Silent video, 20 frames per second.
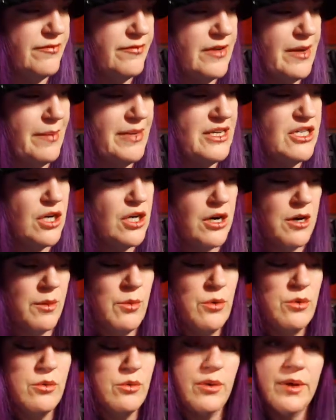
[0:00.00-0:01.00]
Got my dark
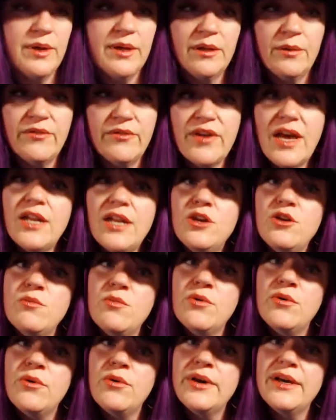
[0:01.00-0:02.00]
moon oil. We've got a new
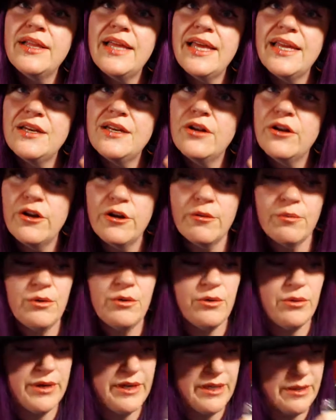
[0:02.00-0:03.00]
moon oil and a dark
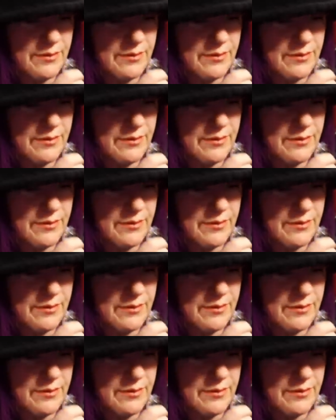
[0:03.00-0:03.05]
moon oil.